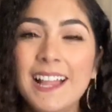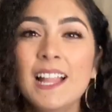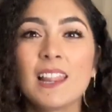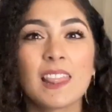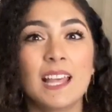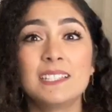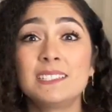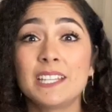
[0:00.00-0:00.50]

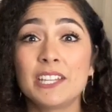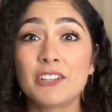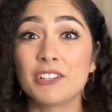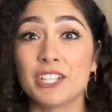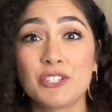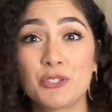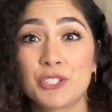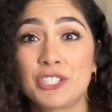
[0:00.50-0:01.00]
Let's say you're
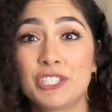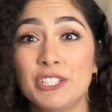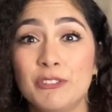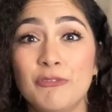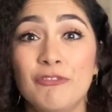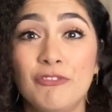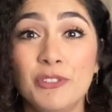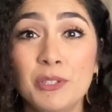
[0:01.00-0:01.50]
interested
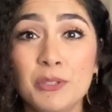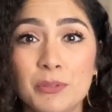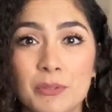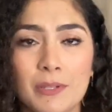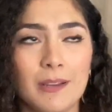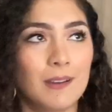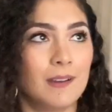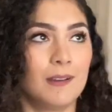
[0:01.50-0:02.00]
in
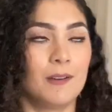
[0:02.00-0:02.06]
food.